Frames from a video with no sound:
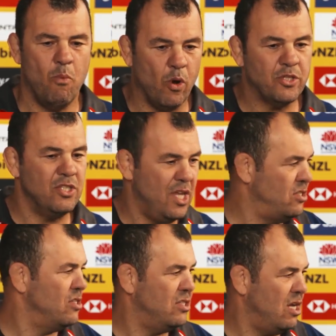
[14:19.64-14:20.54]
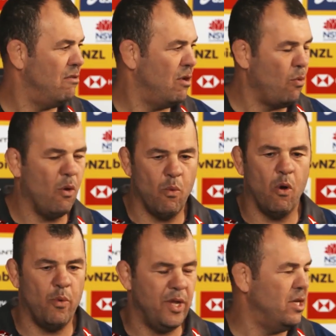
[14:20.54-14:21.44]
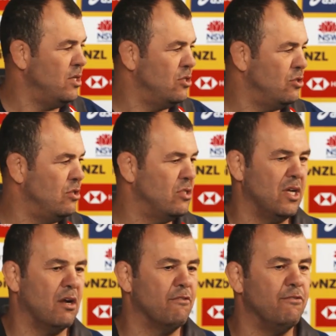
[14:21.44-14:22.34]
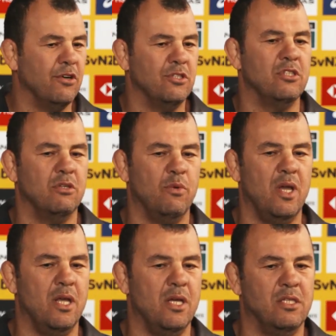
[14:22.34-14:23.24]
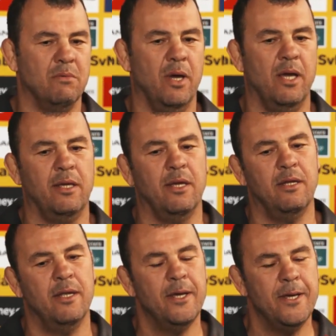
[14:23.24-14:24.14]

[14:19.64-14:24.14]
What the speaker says: what's necessary, what we need to do, the sacrifices that we need to make, and